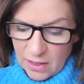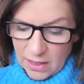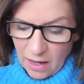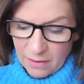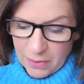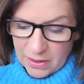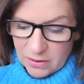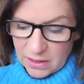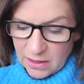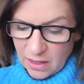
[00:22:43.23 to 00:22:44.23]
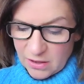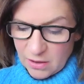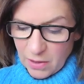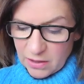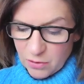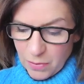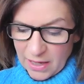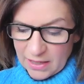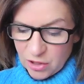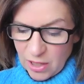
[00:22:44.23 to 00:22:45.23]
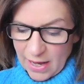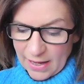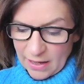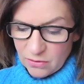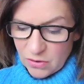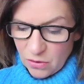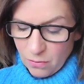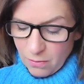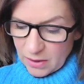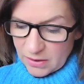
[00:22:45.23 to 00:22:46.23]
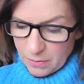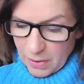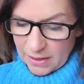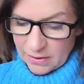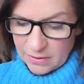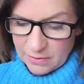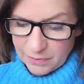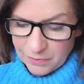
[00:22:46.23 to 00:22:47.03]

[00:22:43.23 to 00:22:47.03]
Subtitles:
like building customized page layouts on MySpace.